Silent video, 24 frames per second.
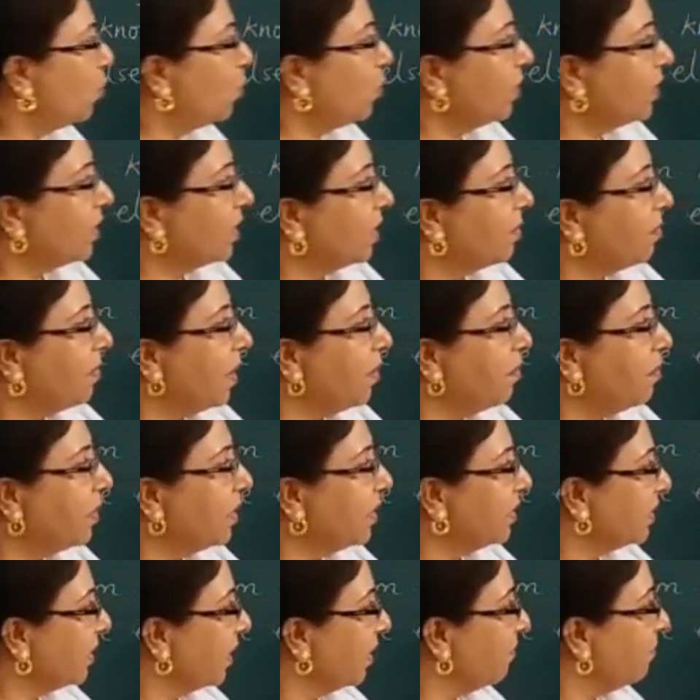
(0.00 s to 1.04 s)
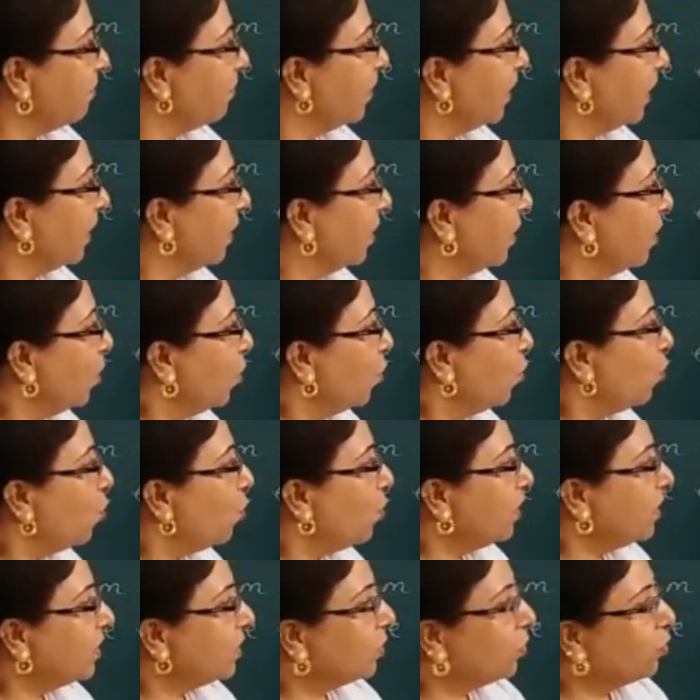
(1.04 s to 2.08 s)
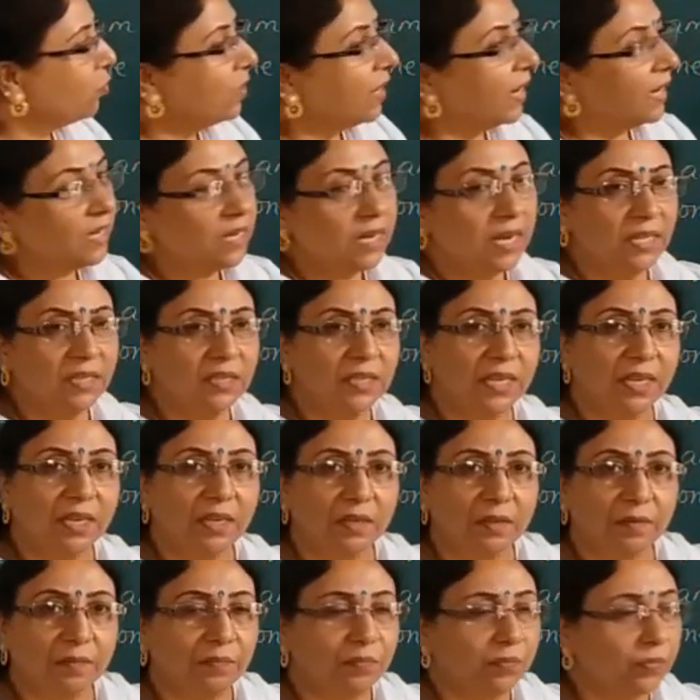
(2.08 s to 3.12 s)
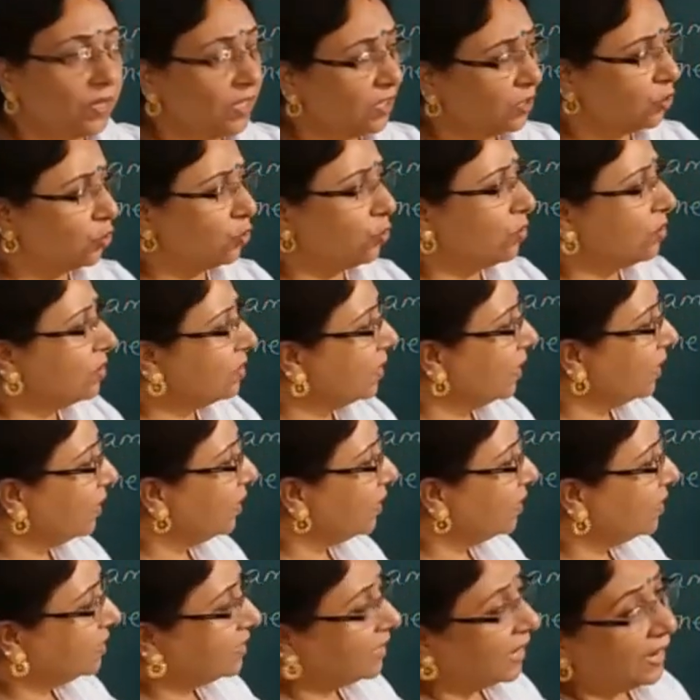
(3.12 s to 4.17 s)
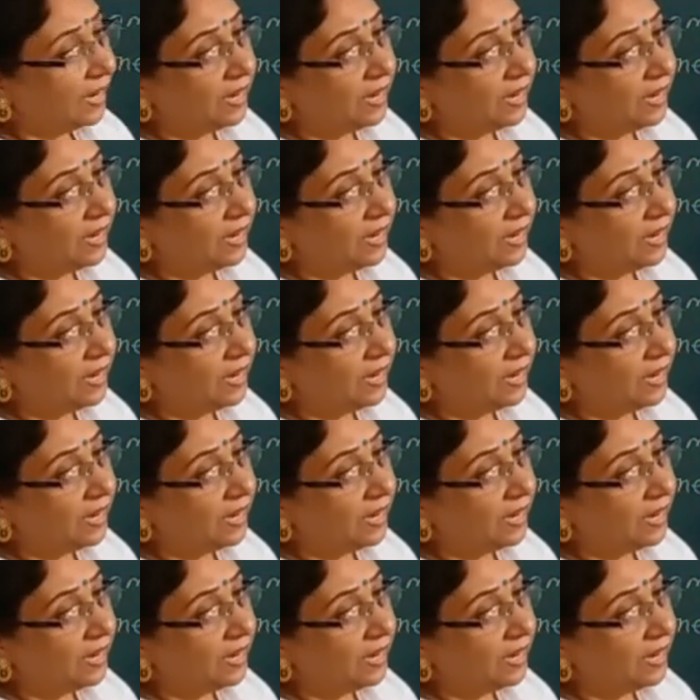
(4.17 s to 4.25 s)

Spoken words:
who would remember someone who is good at nothing. This shows that the